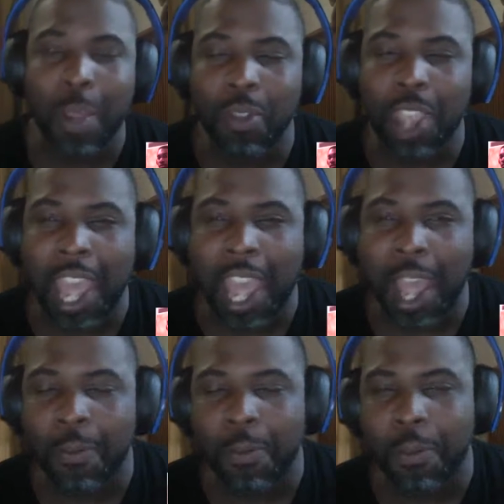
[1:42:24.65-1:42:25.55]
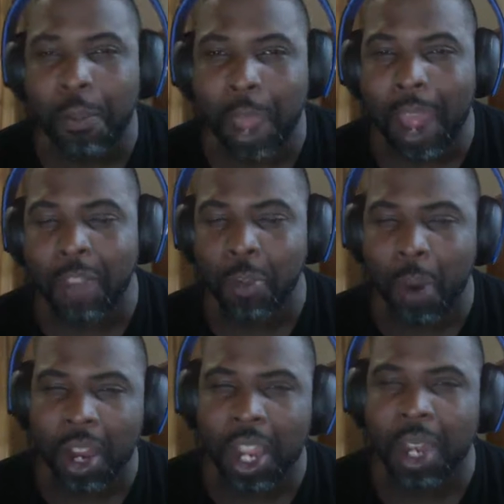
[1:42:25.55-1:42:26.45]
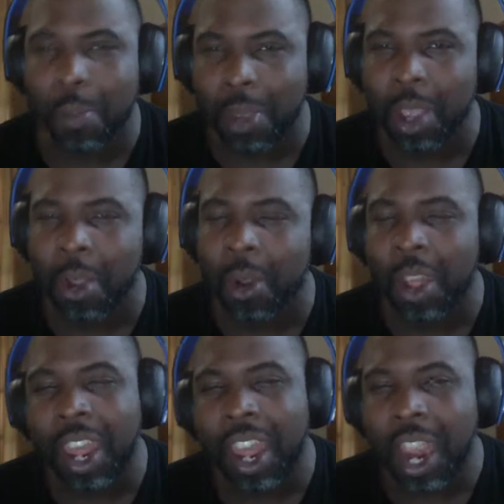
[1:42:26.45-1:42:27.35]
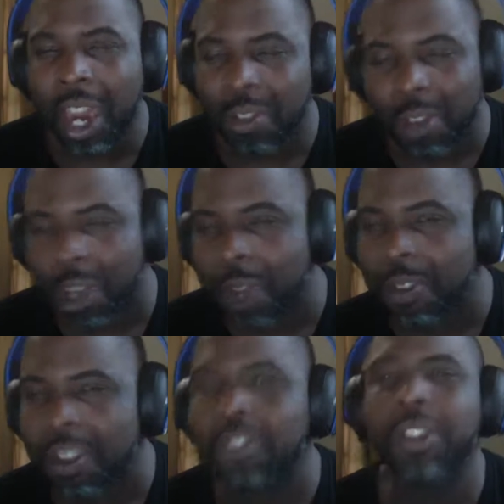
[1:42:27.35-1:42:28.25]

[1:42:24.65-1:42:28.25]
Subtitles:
they have mass market appeal and a ton of attention.